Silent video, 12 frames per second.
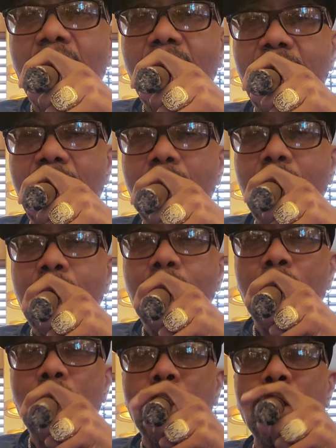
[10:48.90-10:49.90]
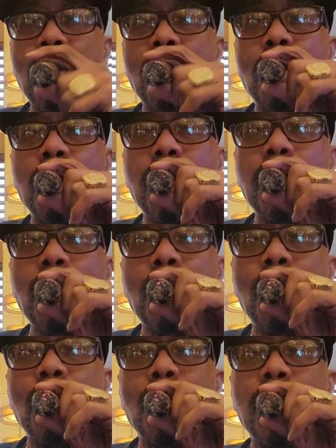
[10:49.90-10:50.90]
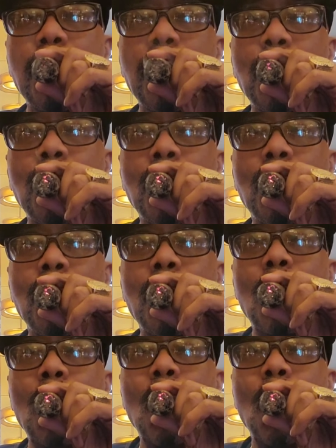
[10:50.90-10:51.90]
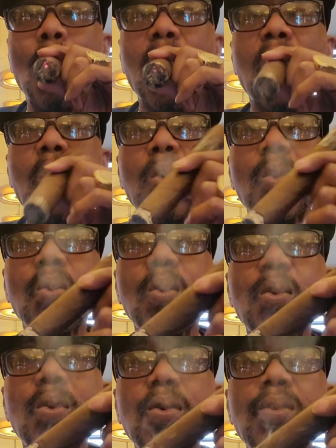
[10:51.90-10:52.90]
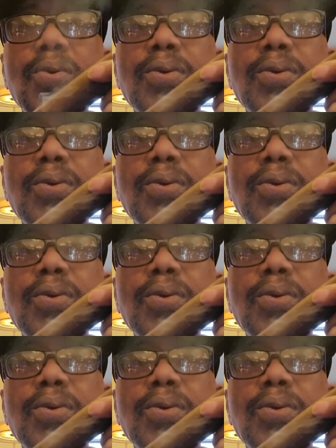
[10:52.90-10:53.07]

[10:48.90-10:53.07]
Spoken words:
No one is speaking in this clip.